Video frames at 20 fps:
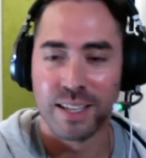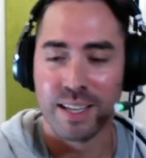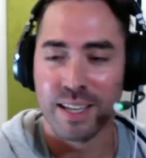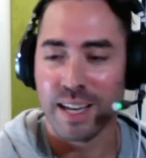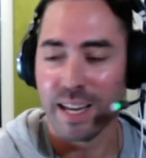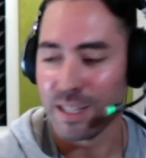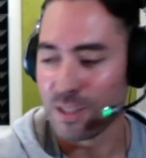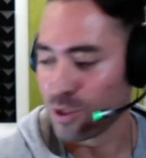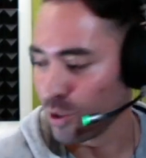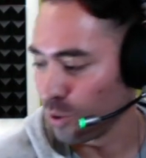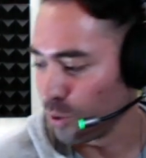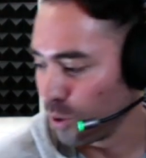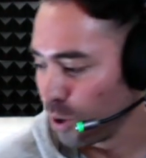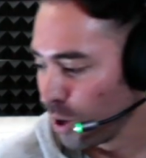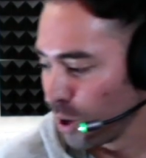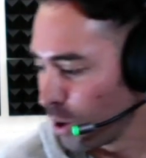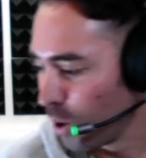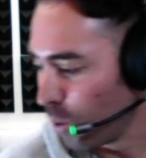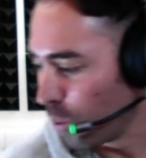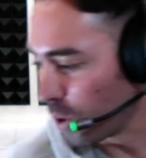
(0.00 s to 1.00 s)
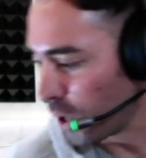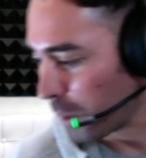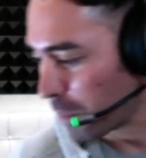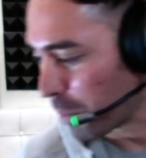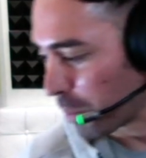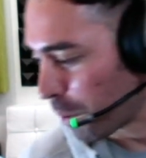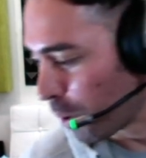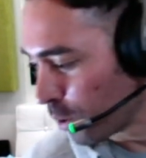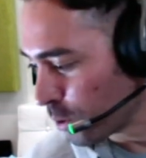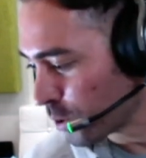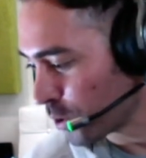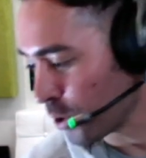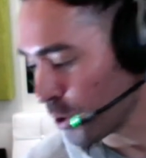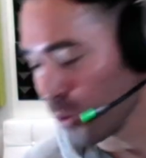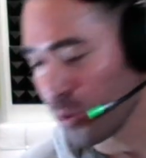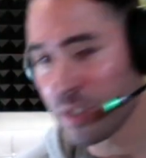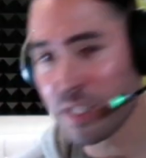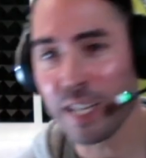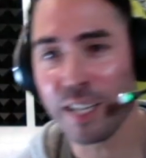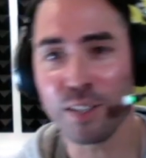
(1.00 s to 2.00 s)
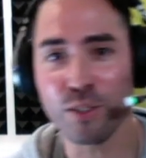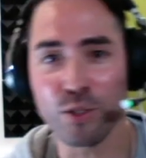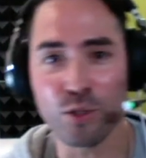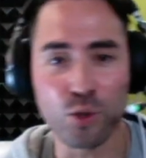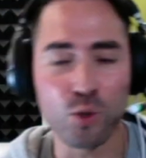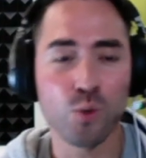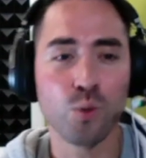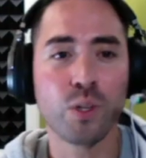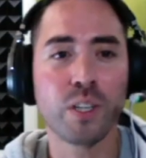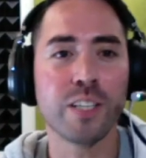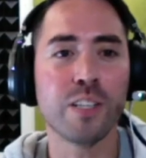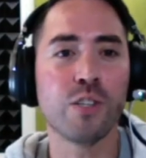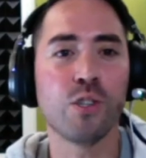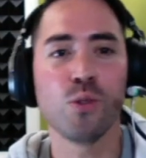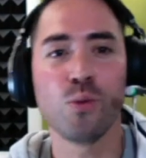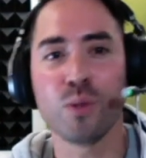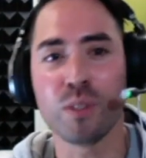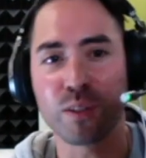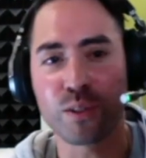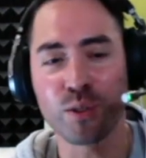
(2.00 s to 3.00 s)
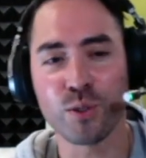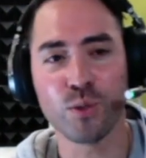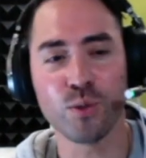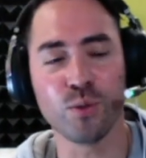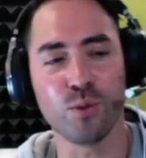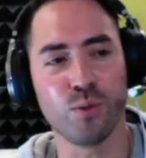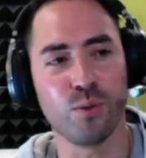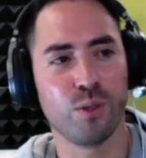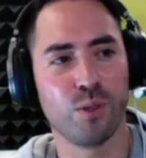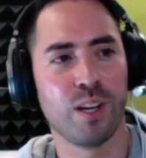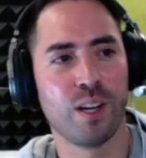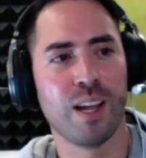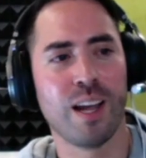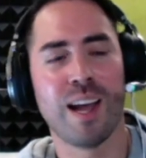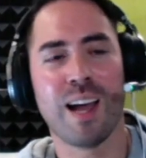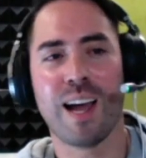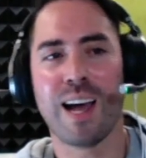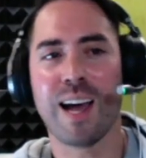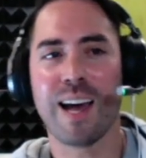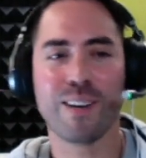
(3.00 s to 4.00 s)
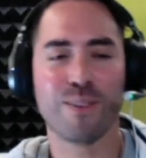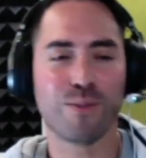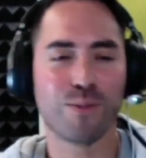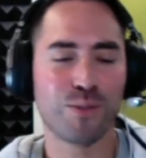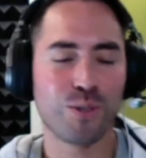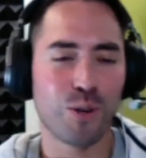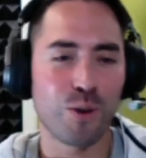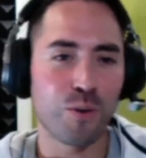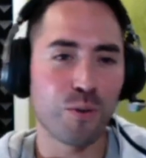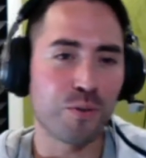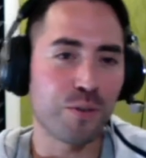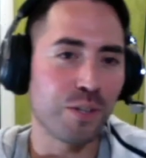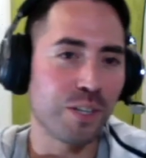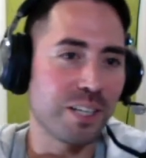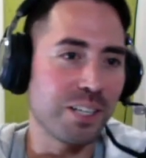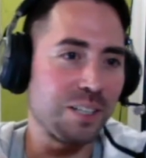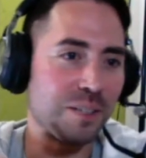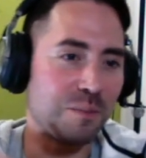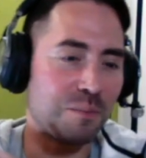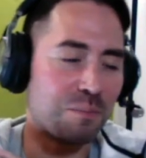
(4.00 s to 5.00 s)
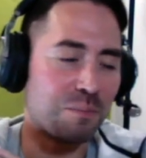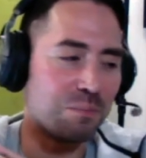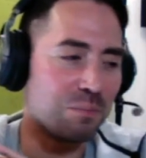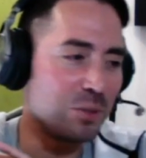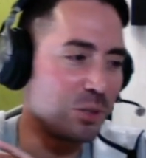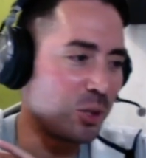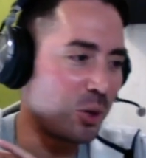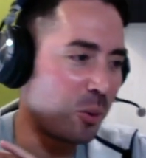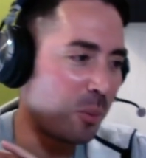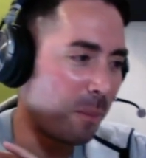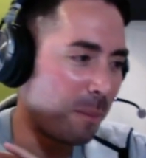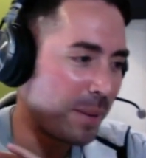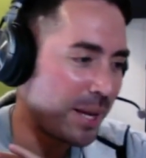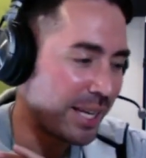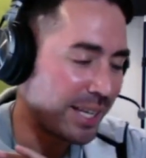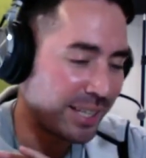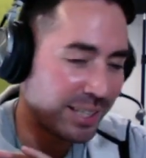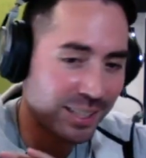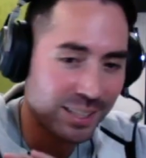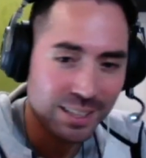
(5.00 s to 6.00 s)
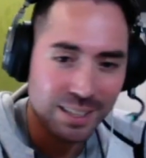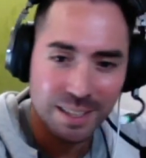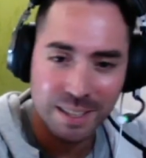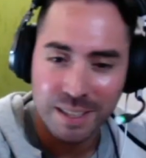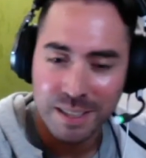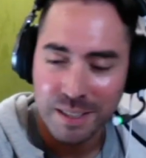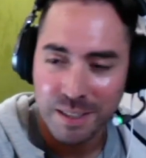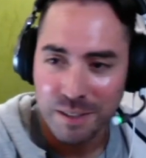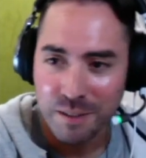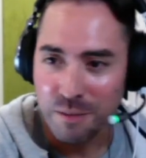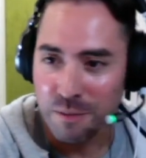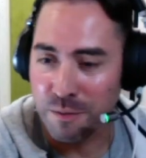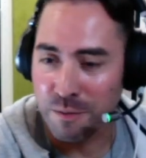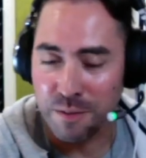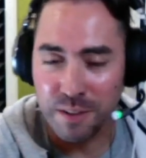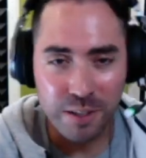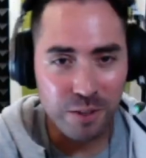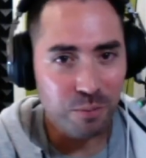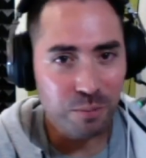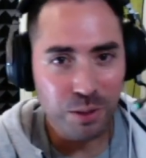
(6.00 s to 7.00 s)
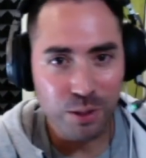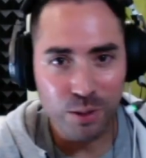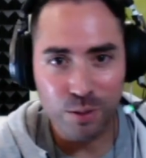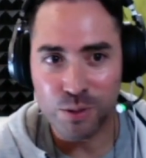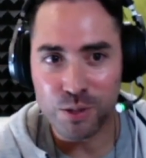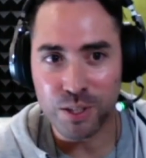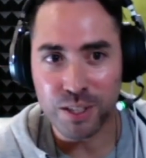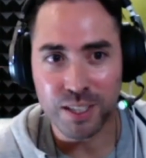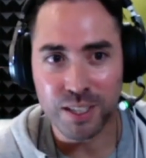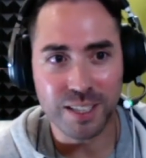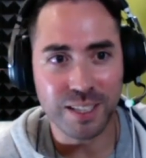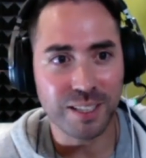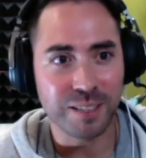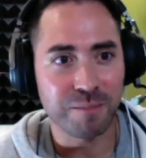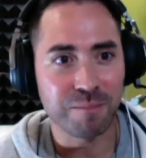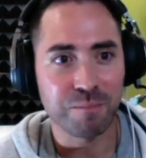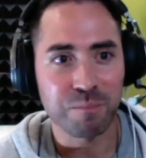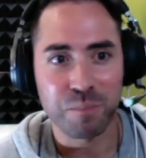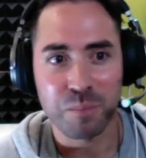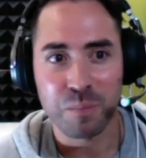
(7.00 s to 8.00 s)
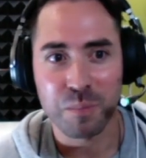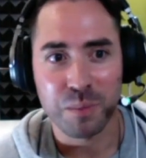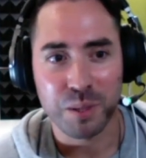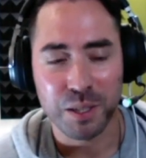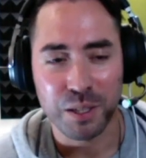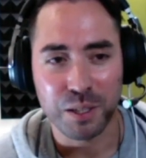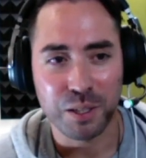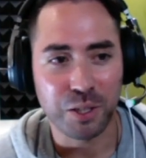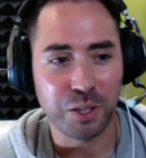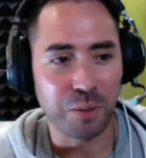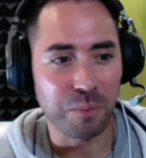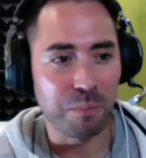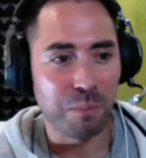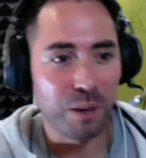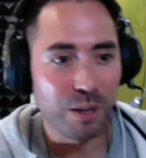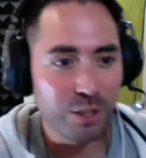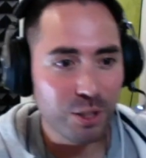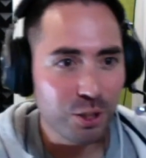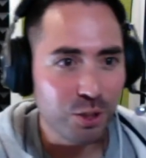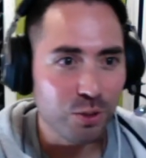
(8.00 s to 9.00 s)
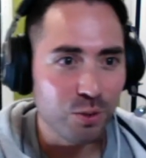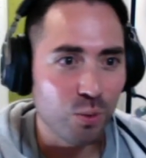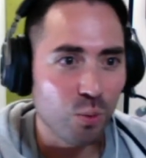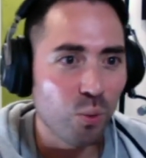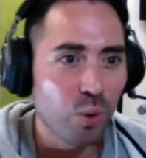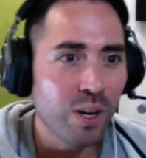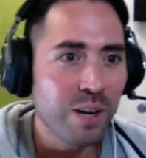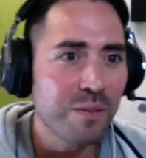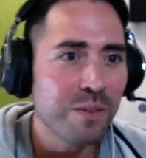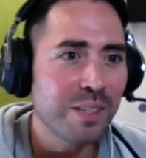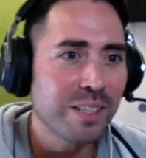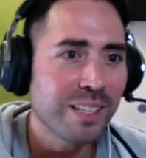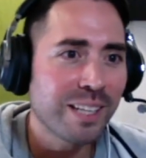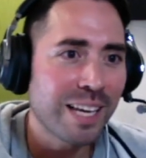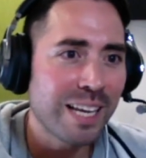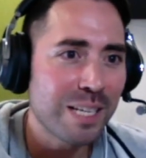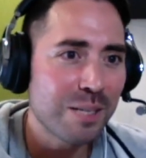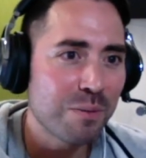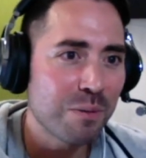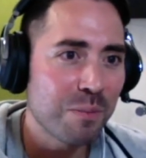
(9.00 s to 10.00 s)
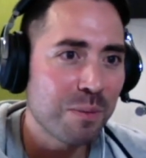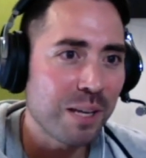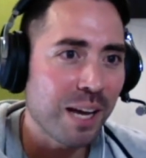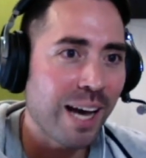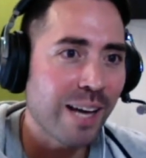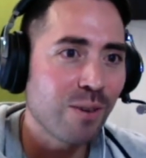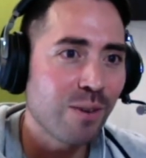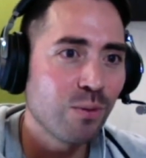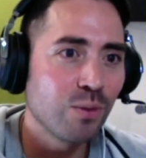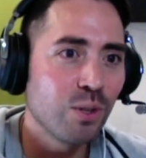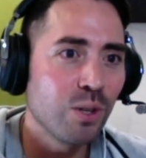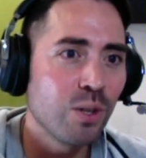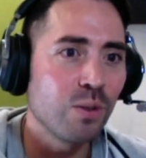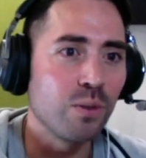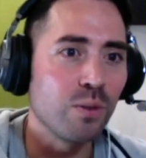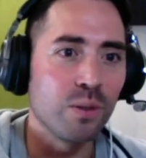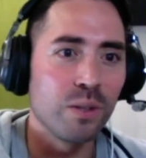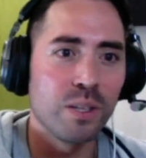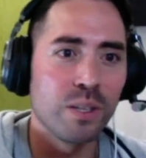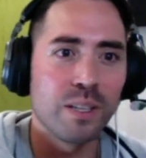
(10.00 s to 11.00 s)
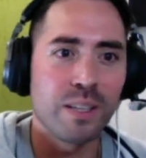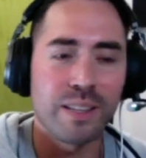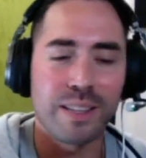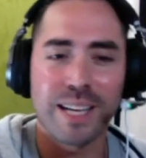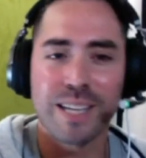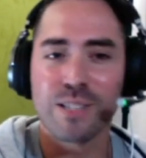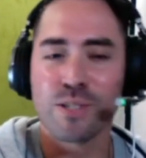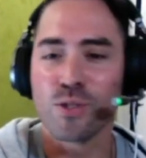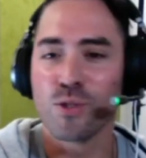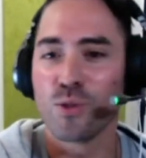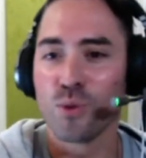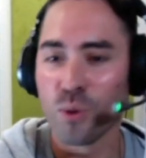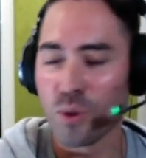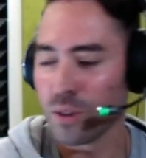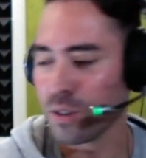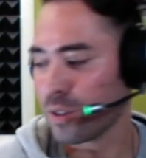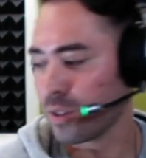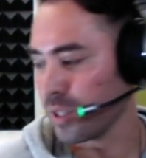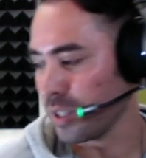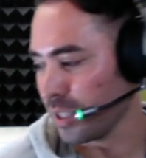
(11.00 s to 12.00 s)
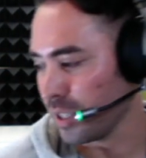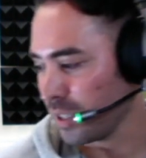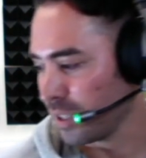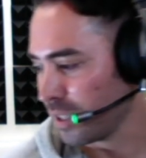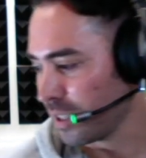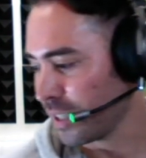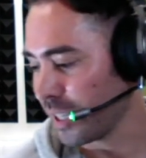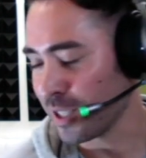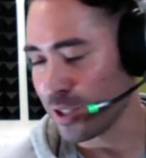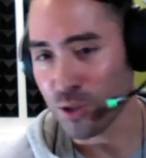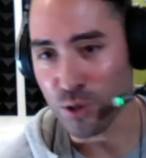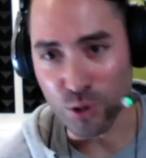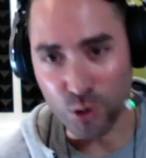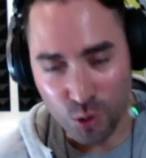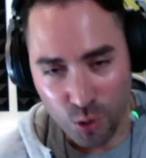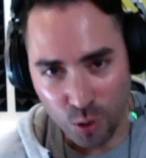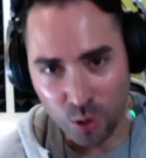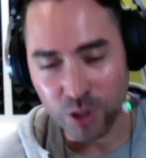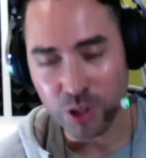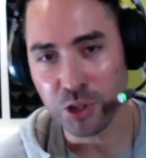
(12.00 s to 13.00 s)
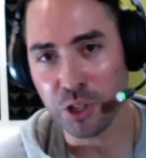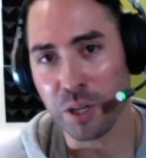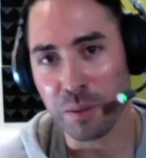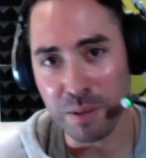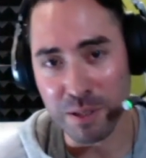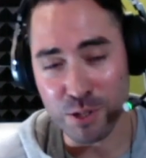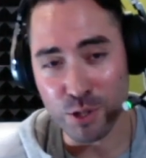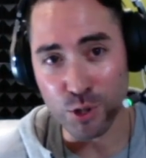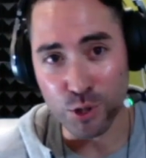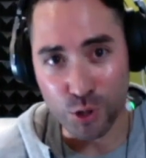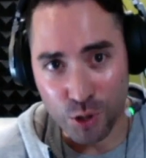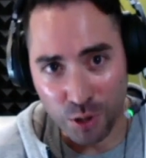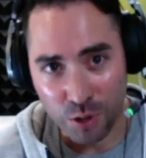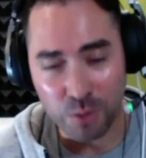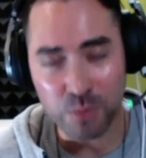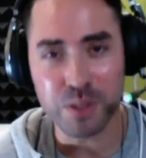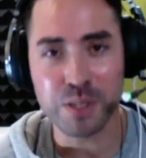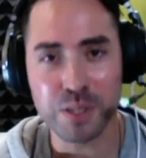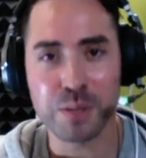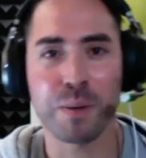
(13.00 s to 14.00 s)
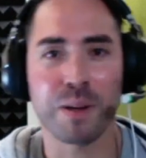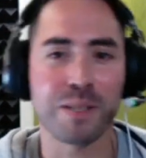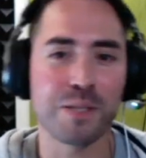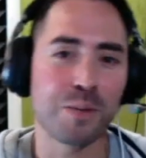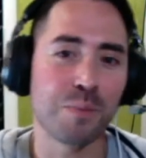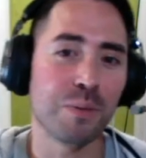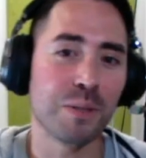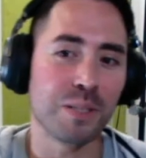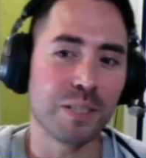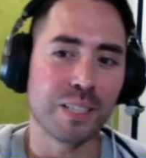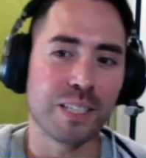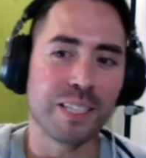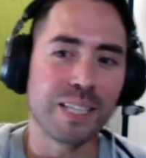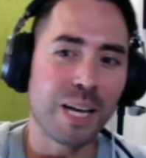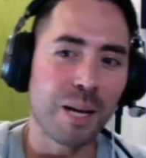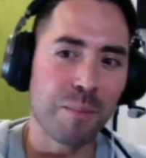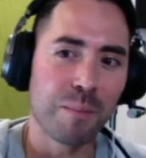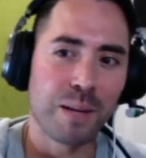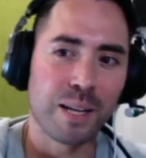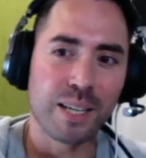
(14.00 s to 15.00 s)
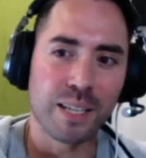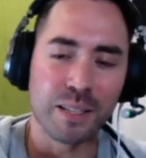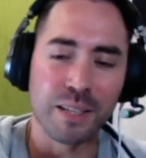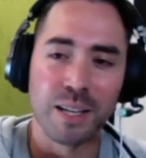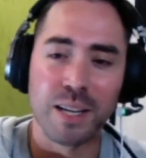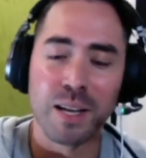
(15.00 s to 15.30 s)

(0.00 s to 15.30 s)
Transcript: And so what I propose to you is that you can do it too. I don't know if you're gonna, you know, make film music, commercial, whatever the case may be, I don't know. That's your thing. That's your job. That's your responsibility, not mine.